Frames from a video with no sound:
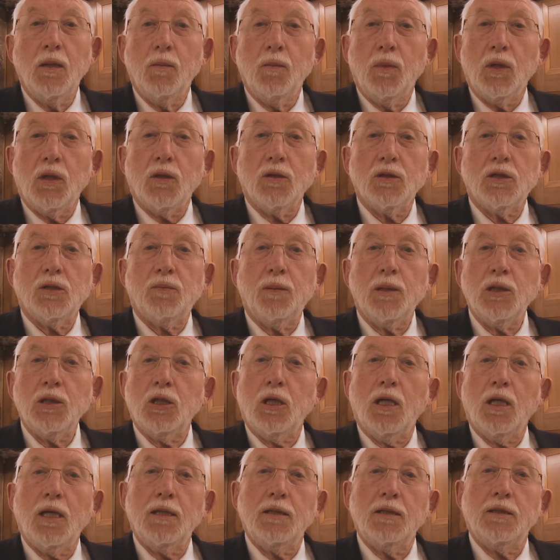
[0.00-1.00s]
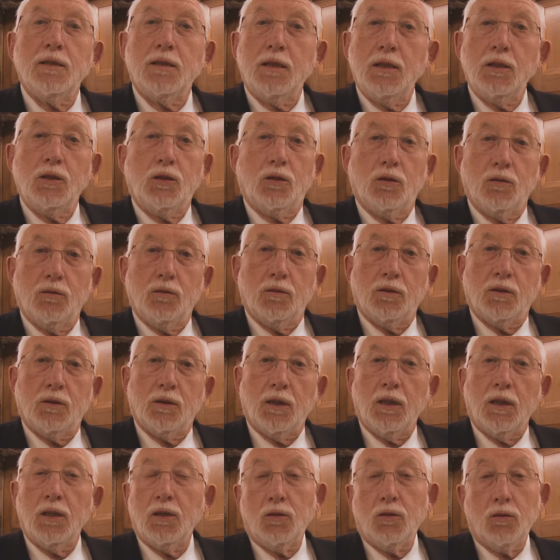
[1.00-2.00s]
but on specialized
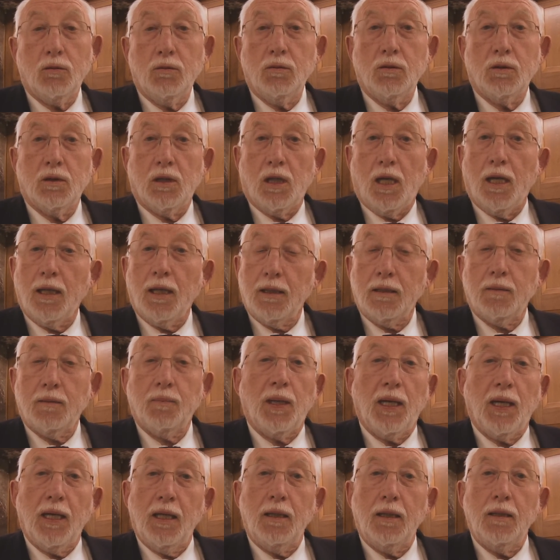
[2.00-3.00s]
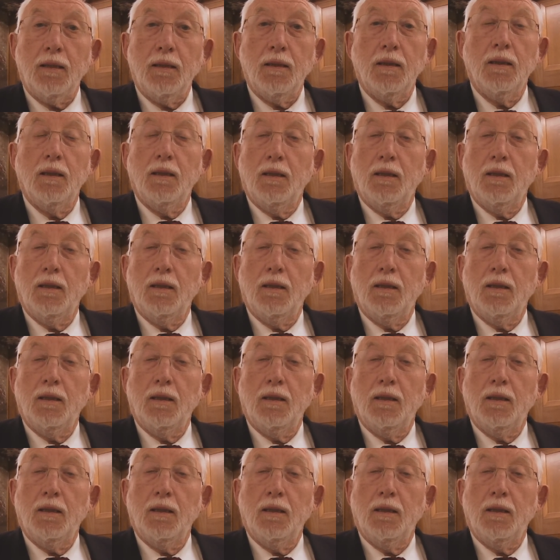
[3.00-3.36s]
issues, issues like pain,